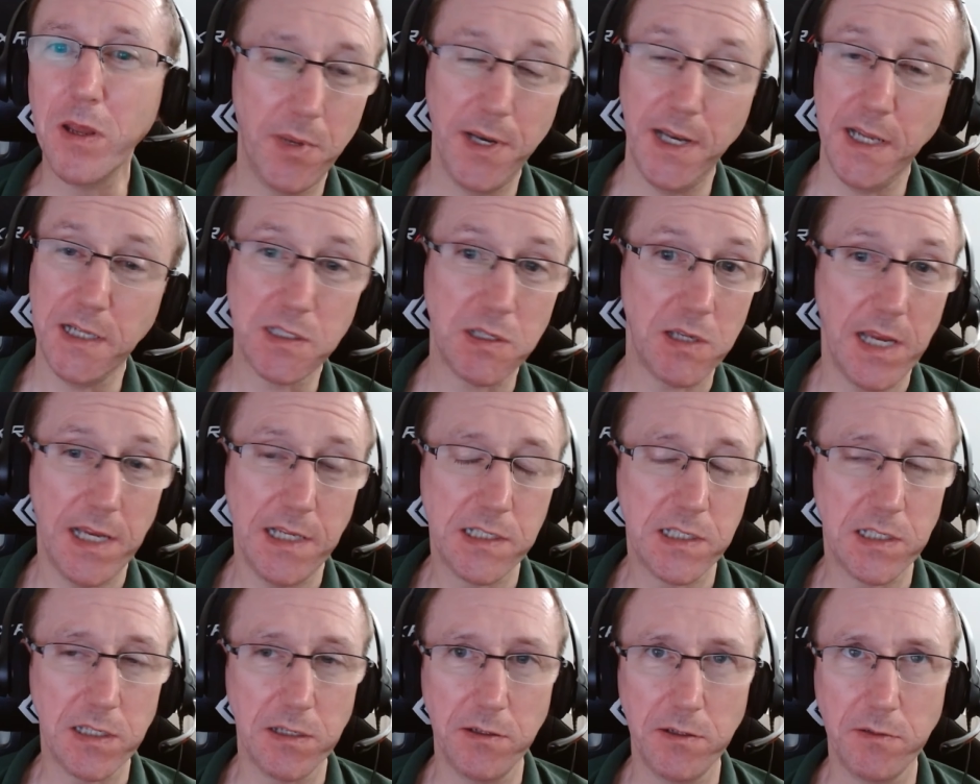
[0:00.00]
But
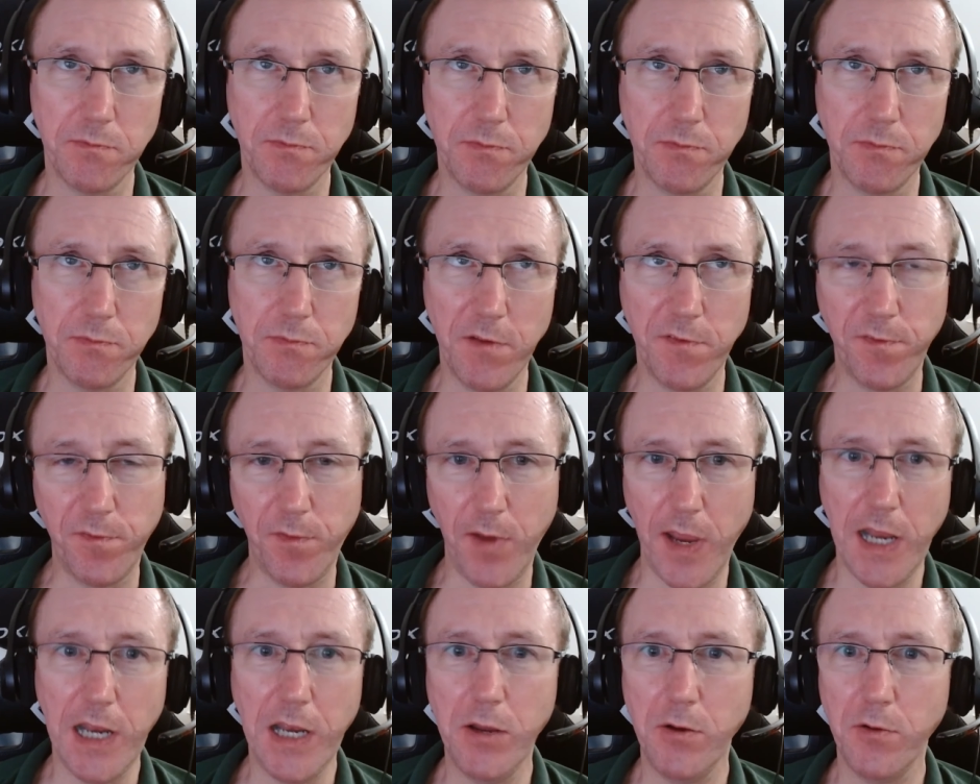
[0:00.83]
it's a
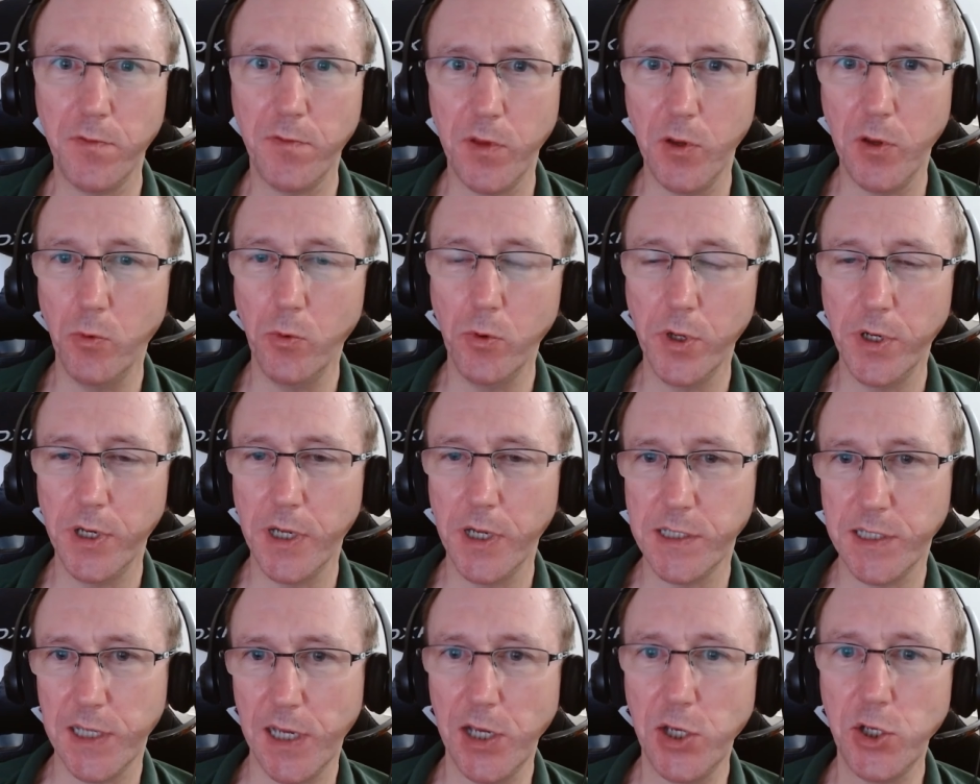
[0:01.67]
failure of the
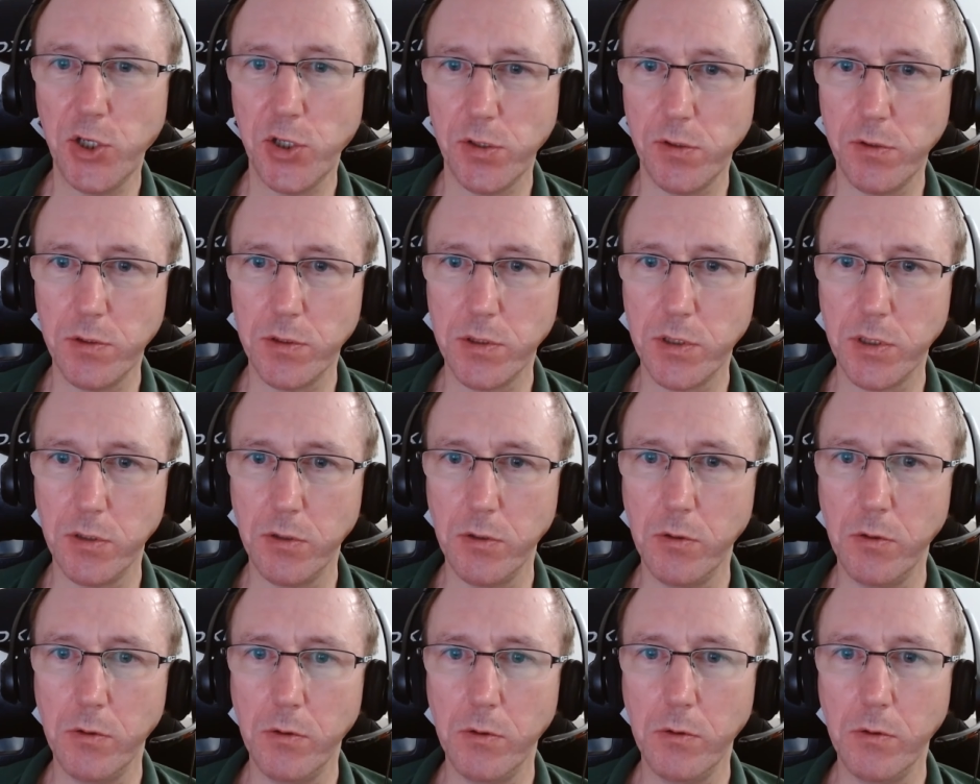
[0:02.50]
organization
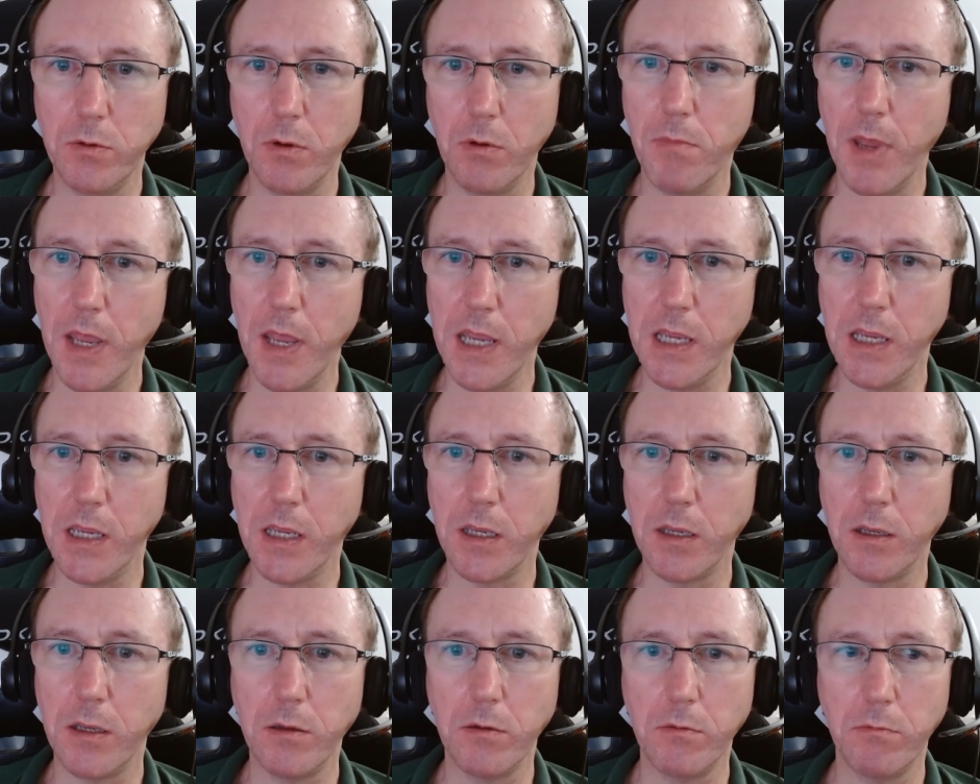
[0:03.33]
to
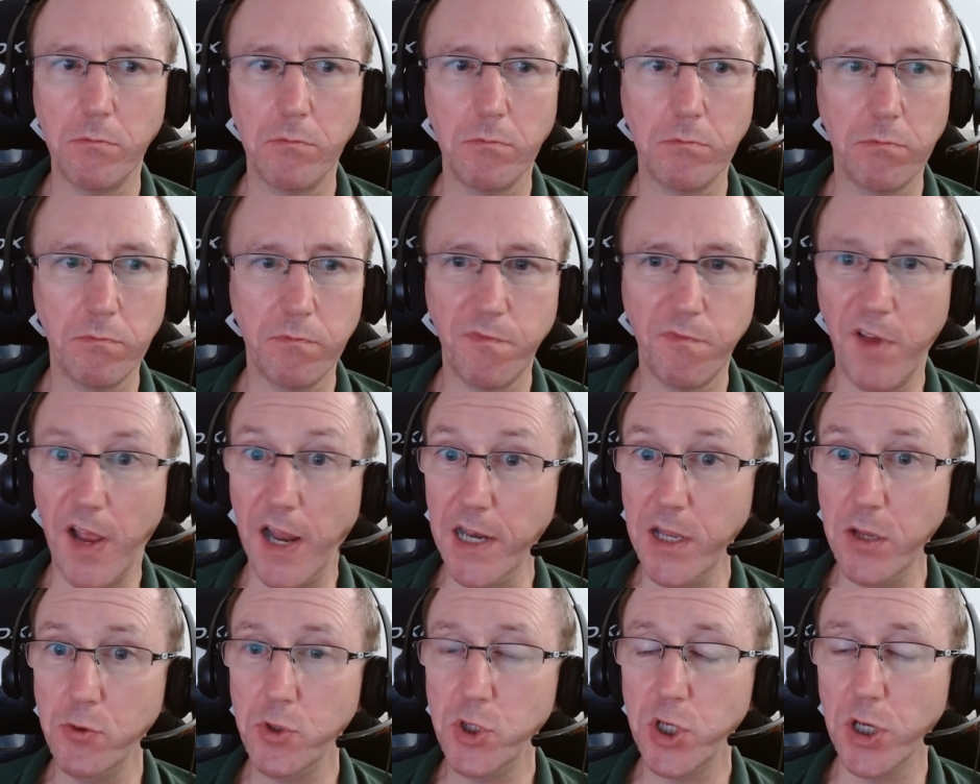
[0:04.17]
make
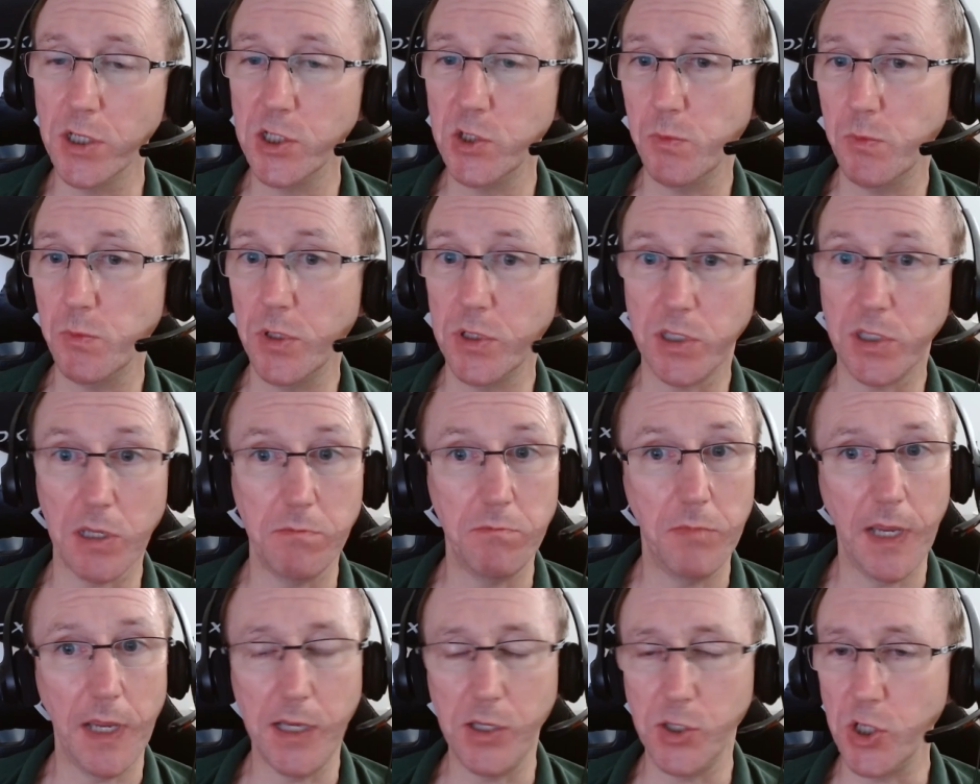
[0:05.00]
value judgments
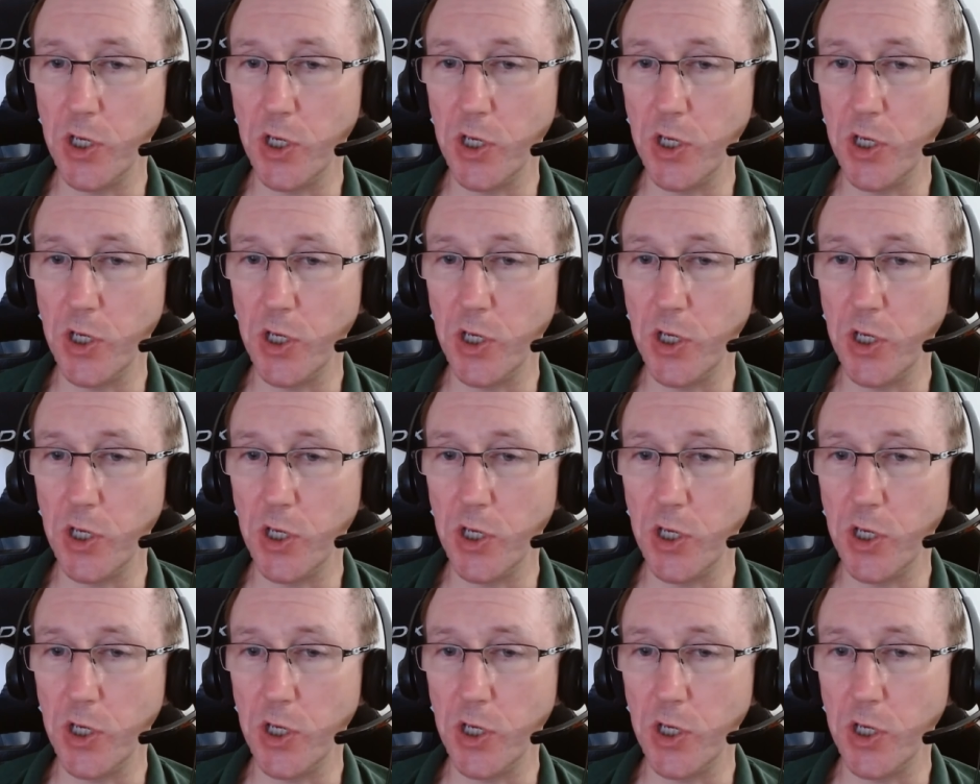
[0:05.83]
and make